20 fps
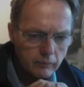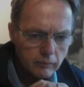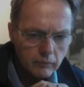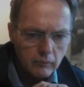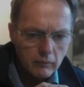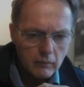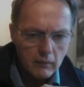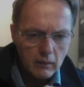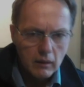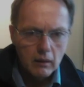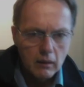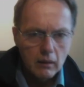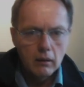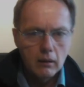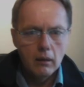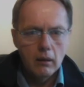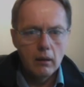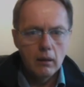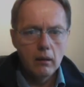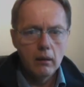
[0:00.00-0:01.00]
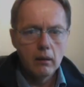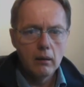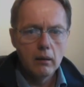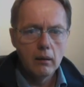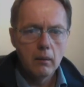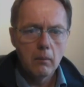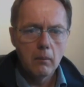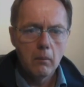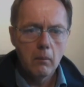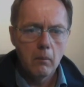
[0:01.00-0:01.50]
So tick. Well, tick
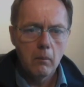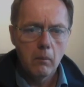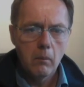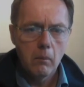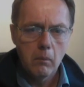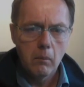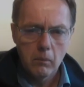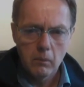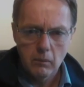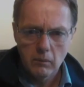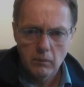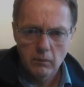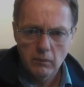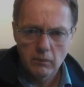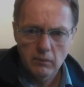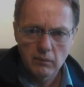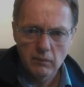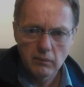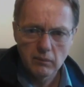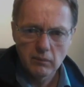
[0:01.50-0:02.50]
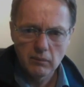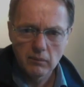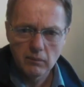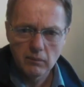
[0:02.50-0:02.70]
by tick is not going to look good.